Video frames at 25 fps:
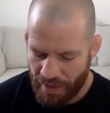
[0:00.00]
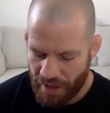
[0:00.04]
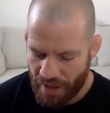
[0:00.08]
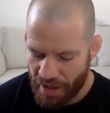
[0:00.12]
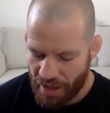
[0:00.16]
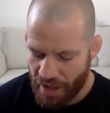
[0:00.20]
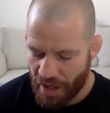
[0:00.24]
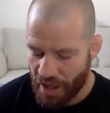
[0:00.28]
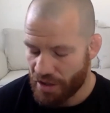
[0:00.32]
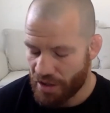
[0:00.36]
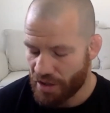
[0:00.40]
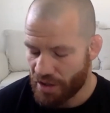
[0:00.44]

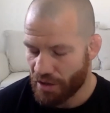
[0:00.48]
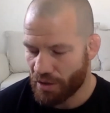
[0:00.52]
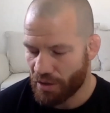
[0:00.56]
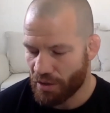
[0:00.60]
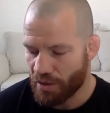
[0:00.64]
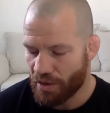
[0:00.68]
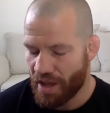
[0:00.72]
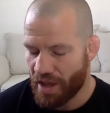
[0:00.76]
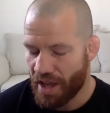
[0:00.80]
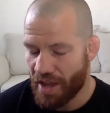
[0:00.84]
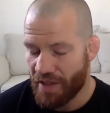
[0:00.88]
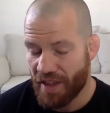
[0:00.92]
yeah,
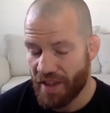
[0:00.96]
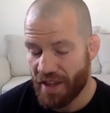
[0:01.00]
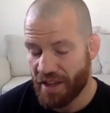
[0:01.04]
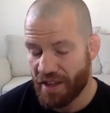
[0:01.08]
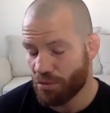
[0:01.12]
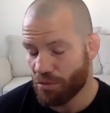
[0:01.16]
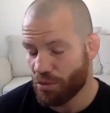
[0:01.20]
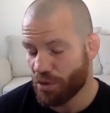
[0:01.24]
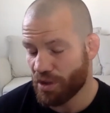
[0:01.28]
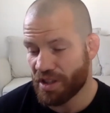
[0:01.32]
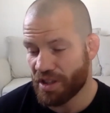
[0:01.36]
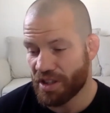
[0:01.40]
so, and
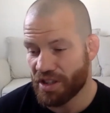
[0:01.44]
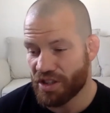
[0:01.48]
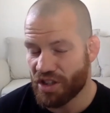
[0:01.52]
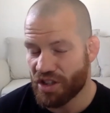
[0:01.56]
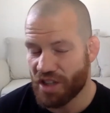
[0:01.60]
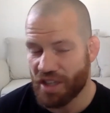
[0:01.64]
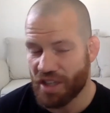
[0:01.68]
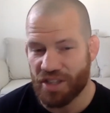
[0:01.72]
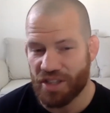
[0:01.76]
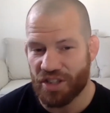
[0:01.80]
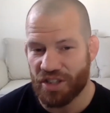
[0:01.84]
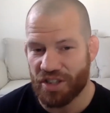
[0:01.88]
then with the
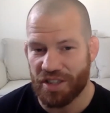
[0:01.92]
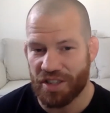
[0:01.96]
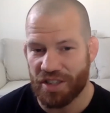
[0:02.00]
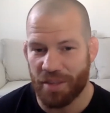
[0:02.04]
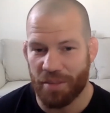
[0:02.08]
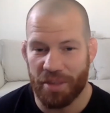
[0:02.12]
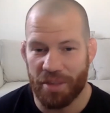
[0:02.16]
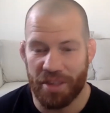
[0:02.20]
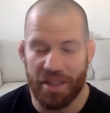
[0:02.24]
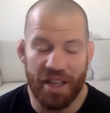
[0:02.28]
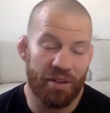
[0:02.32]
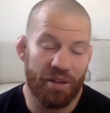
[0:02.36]
judges, I
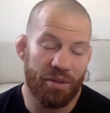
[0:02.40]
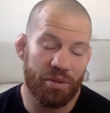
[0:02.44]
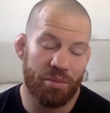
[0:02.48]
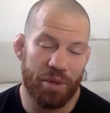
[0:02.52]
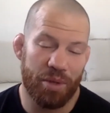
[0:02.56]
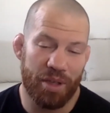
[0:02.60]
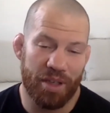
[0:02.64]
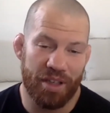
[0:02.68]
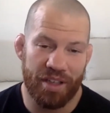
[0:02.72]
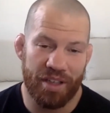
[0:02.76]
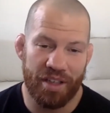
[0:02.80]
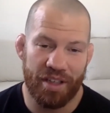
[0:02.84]
mean, that would
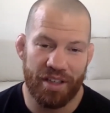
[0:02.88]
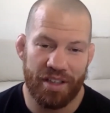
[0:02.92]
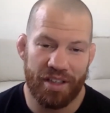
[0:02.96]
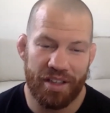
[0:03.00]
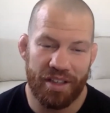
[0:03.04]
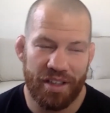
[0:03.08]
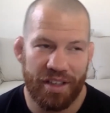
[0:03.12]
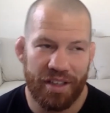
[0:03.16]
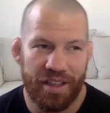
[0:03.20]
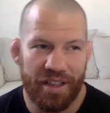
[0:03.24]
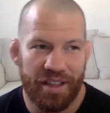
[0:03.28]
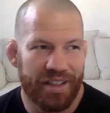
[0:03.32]
be,
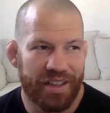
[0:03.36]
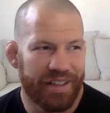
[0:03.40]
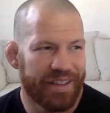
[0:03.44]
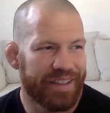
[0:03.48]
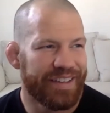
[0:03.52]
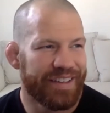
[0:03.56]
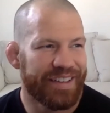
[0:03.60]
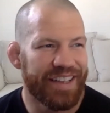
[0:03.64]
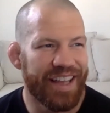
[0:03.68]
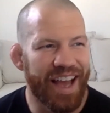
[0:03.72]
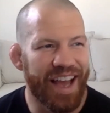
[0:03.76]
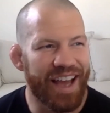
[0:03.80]

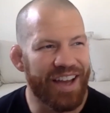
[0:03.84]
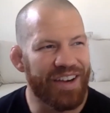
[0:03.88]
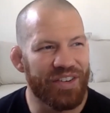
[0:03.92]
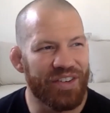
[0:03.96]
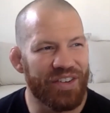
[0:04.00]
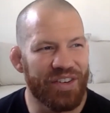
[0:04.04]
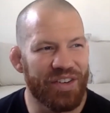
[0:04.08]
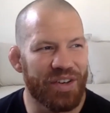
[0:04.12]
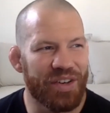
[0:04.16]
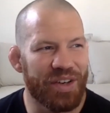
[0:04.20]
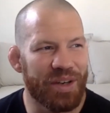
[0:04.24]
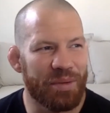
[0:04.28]
yeah, I don't
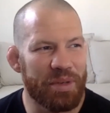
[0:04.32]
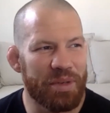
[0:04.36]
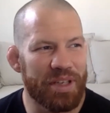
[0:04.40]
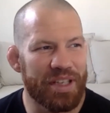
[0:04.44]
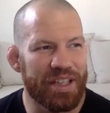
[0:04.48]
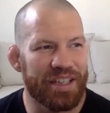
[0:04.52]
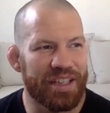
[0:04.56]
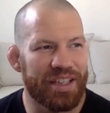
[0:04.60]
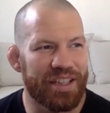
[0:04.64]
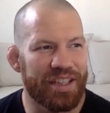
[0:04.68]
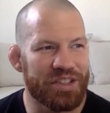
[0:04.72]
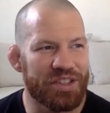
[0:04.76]
know. I
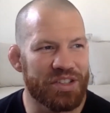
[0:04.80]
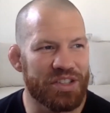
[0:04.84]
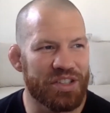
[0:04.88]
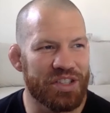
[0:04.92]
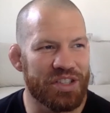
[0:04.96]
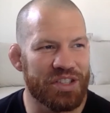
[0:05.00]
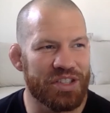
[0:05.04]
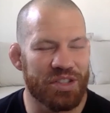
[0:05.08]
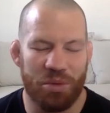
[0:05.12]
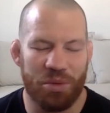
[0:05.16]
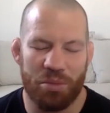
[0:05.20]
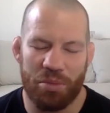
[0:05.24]
mean, there's
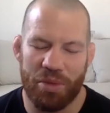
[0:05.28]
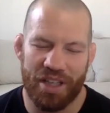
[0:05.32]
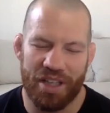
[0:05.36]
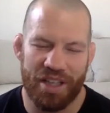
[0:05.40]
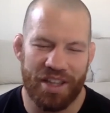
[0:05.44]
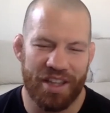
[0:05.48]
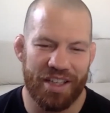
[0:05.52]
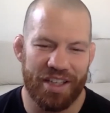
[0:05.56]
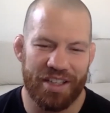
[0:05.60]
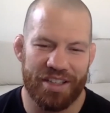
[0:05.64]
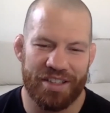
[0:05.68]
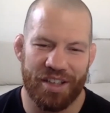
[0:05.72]
just so many
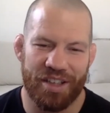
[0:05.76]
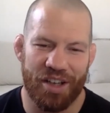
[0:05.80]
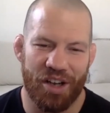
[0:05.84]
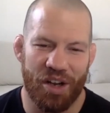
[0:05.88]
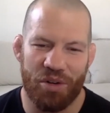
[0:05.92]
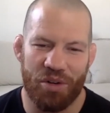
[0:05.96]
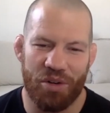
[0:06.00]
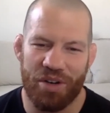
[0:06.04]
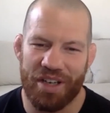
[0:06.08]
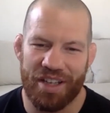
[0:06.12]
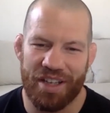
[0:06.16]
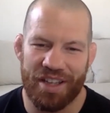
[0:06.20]
things to
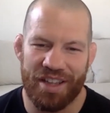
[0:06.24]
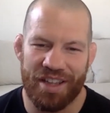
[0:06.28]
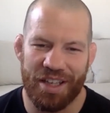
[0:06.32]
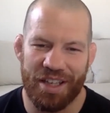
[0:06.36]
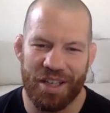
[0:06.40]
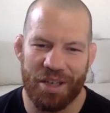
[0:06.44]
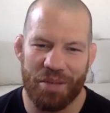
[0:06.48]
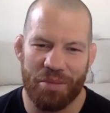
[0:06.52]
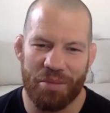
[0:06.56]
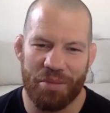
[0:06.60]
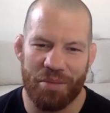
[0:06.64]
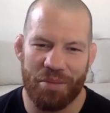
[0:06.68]
already think
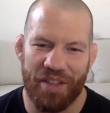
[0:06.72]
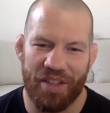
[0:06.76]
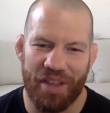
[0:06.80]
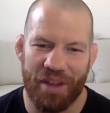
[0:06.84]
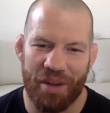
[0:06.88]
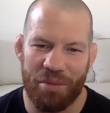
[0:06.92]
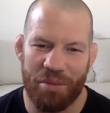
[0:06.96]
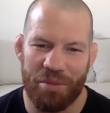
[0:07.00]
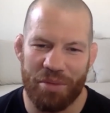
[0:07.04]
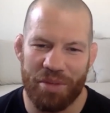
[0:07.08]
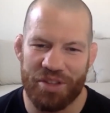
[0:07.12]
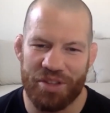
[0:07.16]
about. That
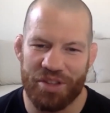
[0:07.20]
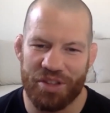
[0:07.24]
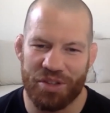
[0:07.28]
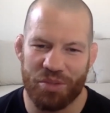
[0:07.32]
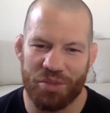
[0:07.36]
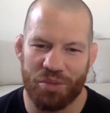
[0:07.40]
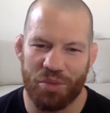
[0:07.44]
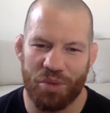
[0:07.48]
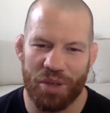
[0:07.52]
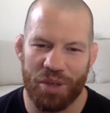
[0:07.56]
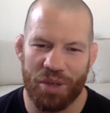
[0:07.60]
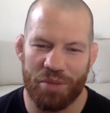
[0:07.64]
would be just
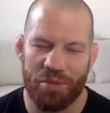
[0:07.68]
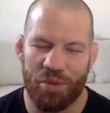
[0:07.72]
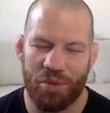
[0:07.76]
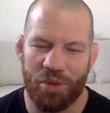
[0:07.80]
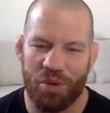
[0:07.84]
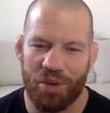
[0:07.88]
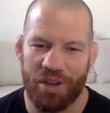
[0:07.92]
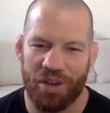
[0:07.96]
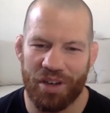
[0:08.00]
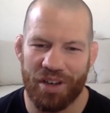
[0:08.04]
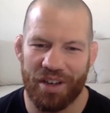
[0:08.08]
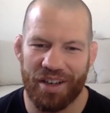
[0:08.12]
one
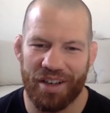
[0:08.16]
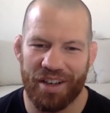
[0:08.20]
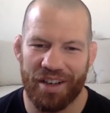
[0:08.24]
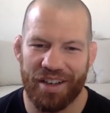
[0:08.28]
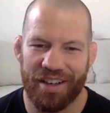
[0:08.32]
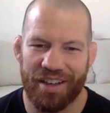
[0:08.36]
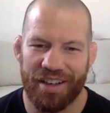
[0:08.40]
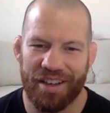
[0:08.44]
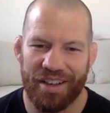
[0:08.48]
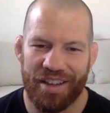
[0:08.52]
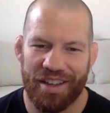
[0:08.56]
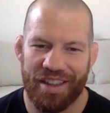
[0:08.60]
more
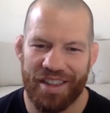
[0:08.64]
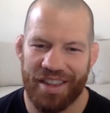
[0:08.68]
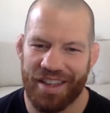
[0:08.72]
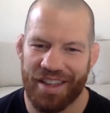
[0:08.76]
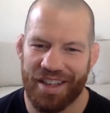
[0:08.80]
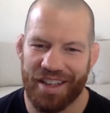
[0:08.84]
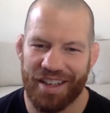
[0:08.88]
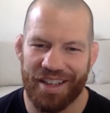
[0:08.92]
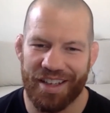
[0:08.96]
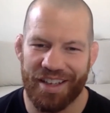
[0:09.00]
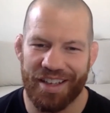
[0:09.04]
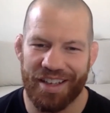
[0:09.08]

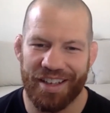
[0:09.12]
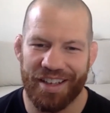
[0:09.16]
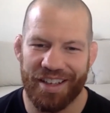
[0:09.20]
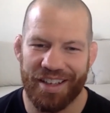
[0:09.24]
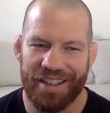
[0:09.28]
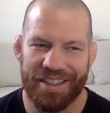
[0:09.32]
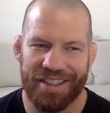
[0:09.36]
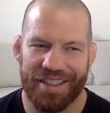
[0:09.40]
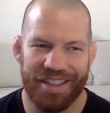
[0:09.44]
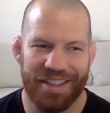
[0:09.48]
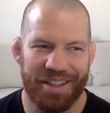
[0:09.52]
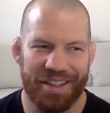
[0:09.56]
thing
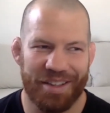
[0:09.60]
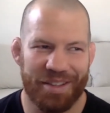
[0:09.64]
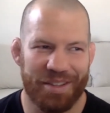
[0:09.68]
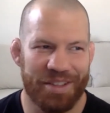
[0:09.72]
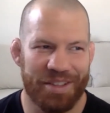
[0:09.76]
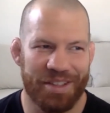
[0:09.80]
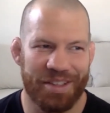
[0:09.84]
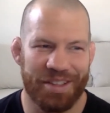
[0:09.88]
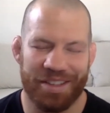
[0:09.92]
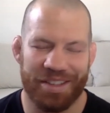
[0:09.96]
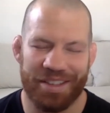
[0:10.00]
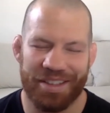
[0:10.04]
to
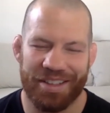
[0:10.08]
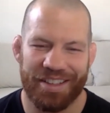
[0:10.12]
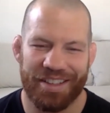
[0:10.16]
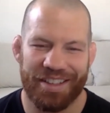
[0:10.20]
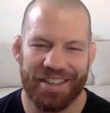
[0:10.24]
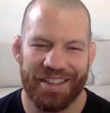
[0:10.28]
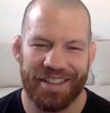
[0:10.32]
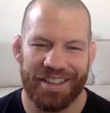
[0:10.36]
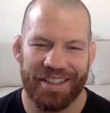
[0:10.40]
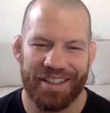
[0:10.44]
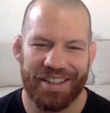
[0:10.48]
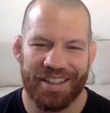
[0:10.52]

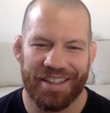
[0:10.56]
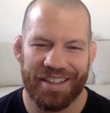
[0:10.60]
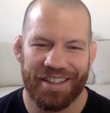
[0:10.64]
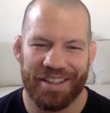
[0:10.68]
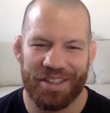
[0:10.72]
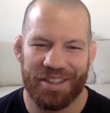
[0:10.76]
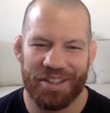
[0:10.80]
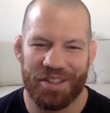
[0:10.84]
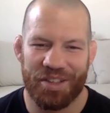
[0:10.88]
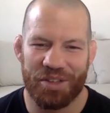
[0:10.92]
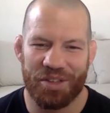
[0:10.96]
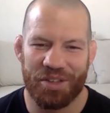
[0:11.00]

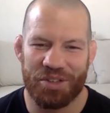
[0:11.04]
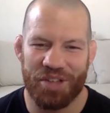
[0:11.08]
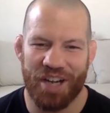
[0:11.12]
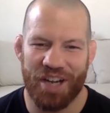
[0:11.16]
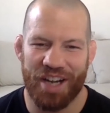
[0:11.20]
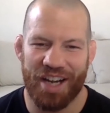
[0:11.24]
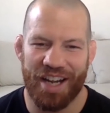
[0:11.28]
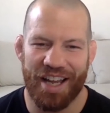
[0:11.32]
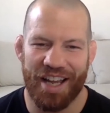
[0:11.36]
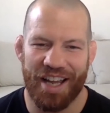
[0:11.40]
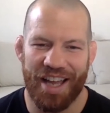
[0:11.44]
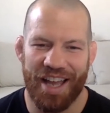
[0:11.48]
try
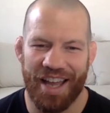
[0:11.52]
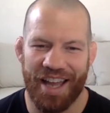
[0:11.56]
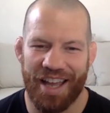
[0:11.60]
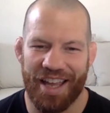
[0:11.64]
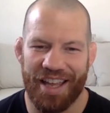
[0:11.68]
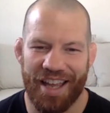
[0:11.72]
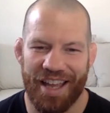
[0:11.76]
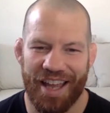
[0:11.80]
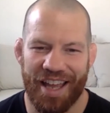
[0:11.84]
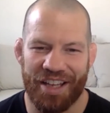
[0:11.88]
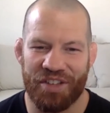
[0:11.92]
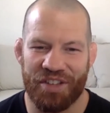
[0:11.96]
to
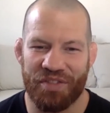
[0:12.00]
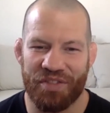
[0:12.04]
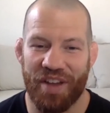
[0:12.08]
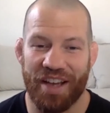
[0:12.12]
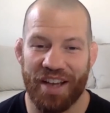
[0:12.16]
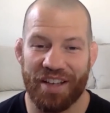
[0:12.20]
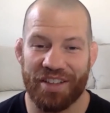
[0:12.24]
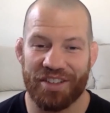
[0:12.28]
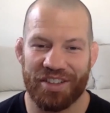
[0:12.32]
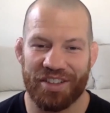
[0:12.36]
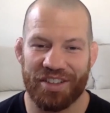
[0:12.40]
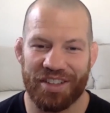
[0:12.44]
X
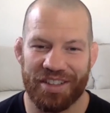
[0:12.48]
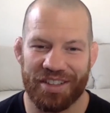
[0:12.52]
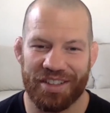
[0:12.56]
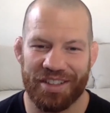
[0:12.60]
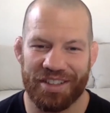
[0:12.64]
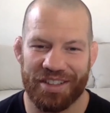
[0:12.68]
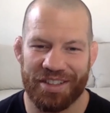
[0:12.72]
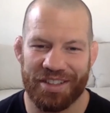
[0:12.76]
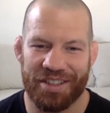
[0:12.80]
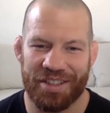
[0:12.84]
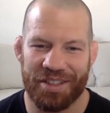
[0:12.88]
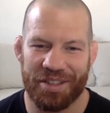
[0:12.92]
factor
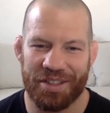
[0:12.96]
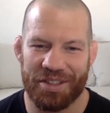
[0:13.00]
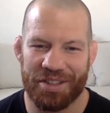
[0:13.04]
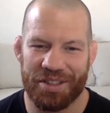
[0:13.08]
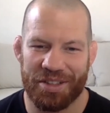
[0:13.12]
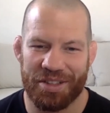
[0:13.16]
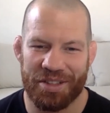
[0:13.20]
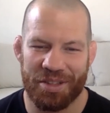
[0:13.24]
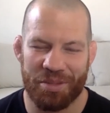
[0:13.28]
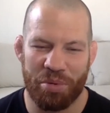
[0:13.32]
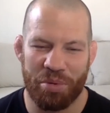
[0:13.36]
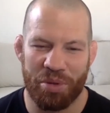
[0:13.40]

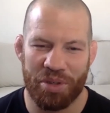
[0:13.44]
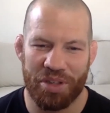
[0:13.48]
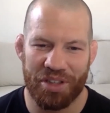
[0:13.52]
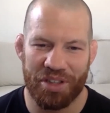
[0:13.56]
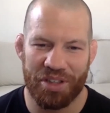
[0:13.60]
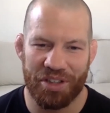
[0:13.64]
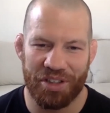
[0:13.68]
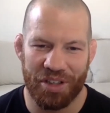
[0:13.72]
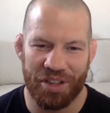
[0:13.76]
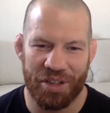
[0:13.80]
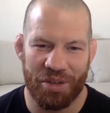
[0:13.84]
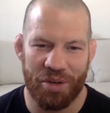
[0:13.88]
to put in
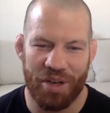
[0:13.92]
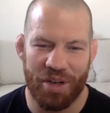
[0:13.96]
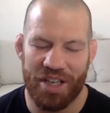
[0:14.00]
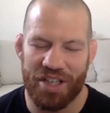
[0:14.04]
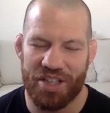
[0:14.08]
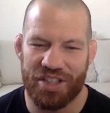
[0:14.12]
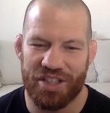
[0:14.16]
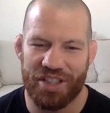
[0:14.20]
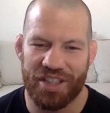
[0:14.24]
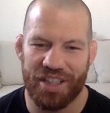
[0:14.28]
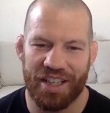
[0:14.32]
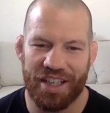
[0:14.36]
your
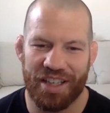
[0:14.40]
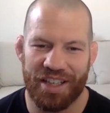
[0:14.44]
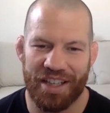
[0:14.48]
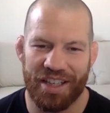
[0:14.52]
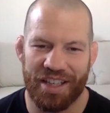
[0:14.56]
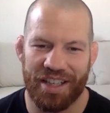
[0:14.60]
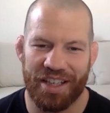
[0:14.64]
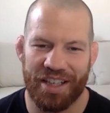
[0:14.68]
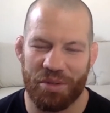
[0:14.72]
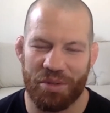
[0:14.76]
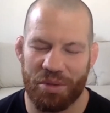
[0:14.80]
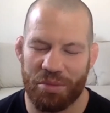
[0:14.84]
equation. I
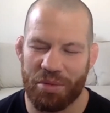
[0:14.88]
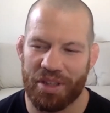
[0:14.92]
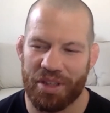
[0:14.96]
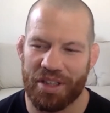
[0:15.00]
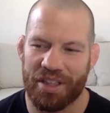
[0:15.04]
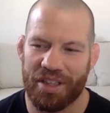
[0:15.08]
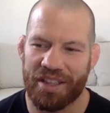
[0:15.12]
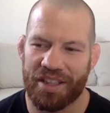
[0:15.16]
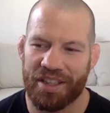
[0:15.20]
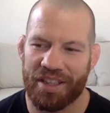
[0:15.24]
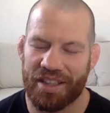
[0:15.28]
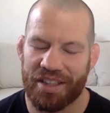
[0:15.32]
think it would be